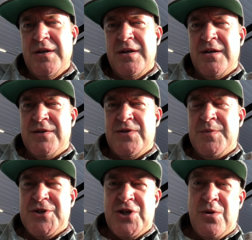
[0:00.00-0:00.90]
And so I'm
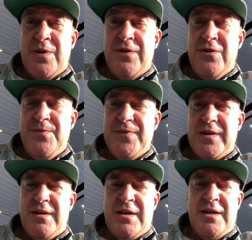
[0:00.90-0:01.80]
going to share it with you.
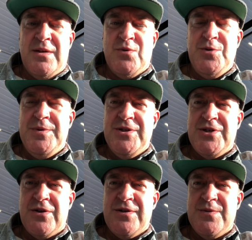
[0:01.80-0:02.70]
And would you please
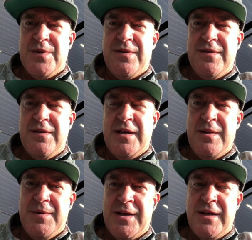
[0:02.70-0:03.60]
share this with
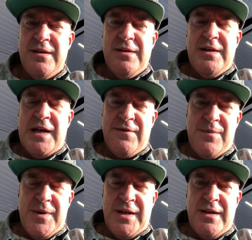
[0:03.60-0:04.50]
anybody,
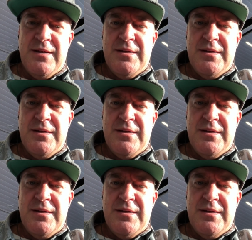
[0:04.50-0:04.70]
everybody?